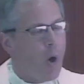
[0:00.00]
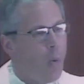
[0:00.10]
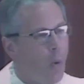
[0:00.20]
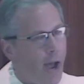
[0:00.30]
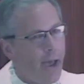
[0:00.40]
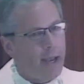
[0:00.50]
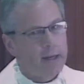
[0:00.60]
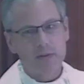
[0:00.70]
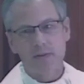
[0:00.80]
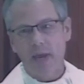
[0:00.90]
Why
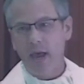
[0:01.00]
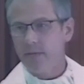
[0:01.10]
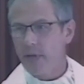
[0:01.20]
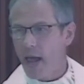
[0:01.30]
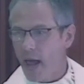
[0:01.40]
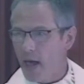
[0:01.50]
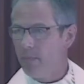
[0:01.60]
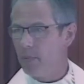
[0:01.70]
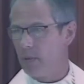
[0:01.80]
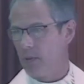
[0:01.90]
does this have to
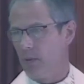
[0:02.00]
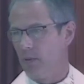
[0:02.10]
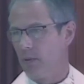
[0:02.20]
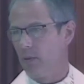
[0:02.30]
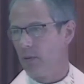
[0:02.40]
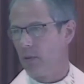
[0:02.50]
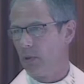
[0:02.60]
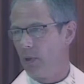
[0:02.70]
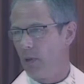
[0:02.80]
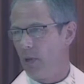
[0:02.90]
happen?
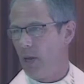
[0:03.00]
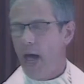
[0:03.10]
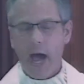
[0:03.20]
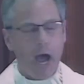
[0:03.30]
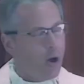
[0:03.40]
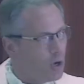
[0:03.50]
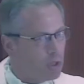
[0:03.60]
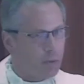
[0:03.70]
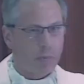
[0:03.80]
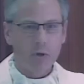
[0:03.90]
How
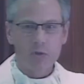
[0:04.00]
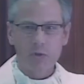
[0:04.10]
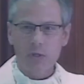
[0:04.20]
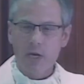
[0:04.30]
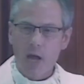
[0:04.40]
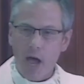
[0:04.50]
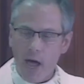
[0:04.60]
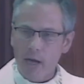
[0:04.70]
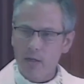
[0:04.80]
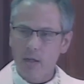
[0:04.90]
could the person
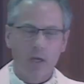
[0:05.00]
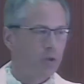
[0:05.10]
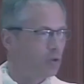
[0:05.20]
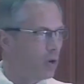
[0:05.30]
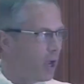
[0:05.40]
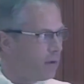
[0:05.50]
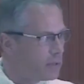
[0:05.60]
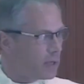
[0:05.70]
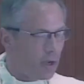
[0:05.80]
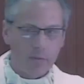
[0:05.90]
not drive
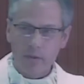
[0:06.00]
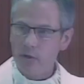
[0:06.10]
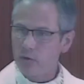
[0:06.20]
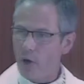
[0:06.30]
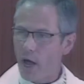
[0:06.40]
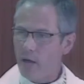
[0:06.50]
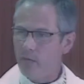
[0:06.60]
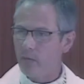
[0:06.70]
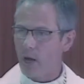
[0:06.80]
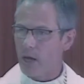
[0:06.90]
down the
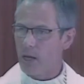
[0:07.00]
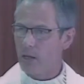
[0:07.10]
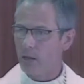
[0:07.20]
driveway?